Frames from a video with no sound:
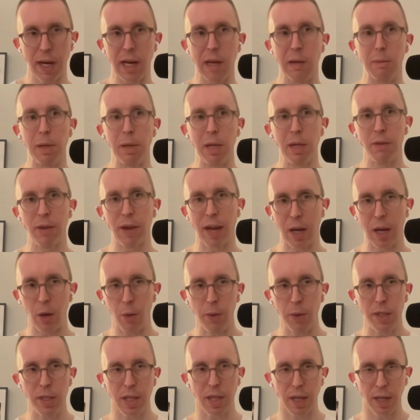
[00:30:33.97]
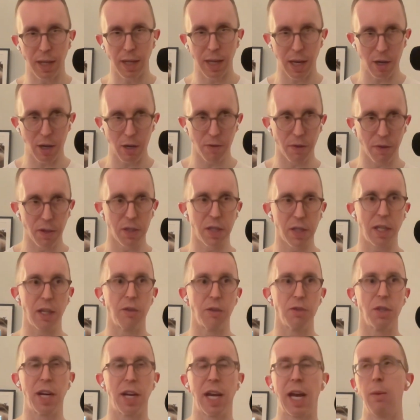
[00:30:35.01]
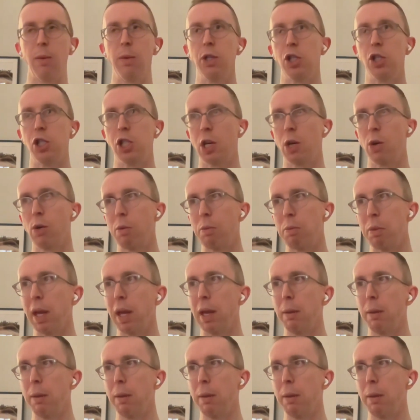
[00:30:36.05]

And I believe how we take care of ourselves and how we show up